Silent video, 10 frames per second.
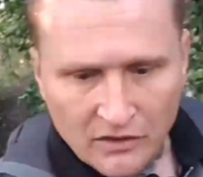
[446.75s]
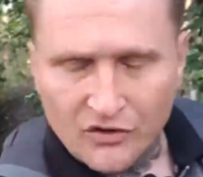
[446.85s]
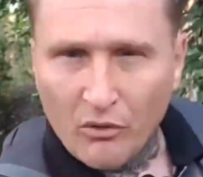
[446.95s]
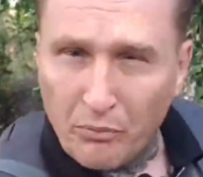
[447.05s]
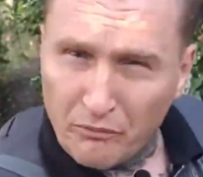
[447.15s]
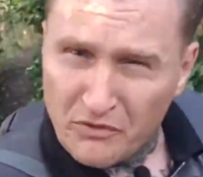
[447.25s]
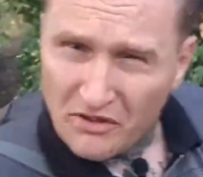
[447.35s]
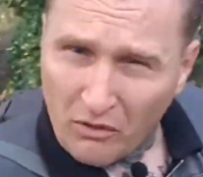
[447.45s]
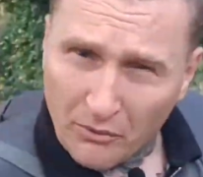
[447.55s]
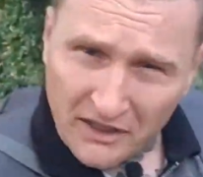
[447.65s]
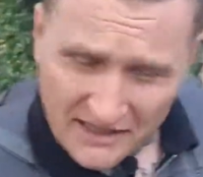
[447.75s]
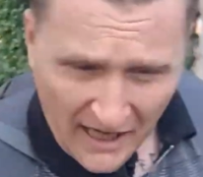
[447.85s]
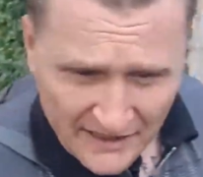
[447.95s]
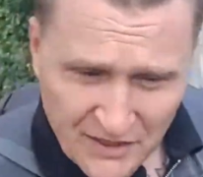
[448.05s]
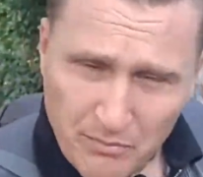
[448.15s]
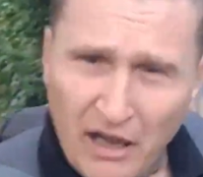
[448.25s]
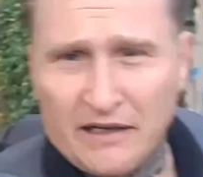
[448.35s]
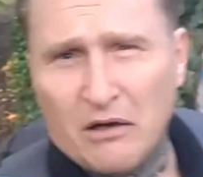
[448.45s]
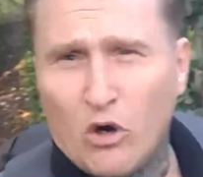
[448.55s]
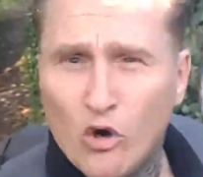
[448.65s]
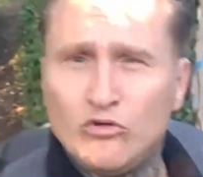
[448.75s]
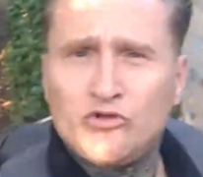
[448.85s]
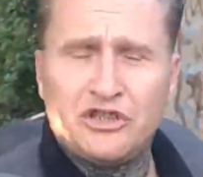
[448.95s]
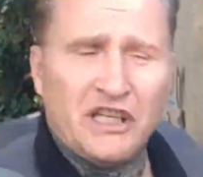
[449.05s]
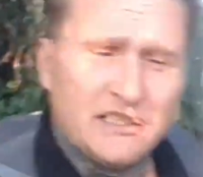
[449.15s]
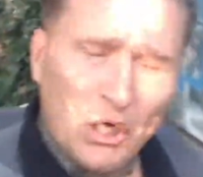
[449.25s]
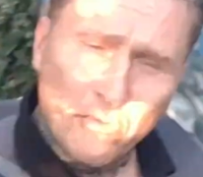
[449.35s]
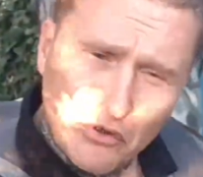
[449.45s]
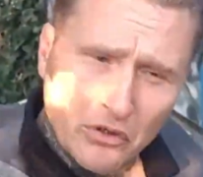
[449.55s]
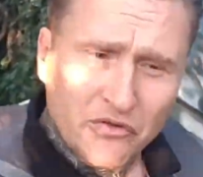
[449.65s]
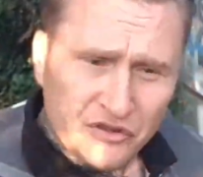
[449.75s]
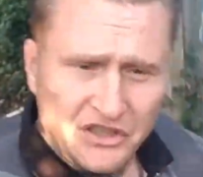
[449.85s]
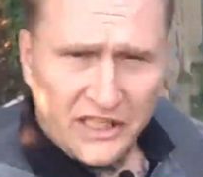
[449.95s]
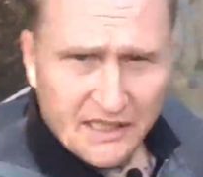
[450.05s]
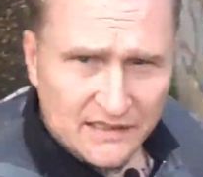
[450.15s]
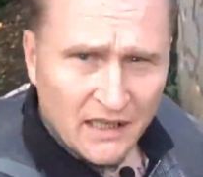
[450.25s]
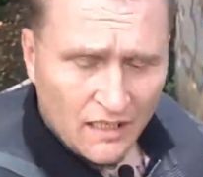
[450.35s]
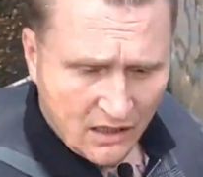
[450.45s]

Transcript: So I want to take you back now 100 years, over 100 years.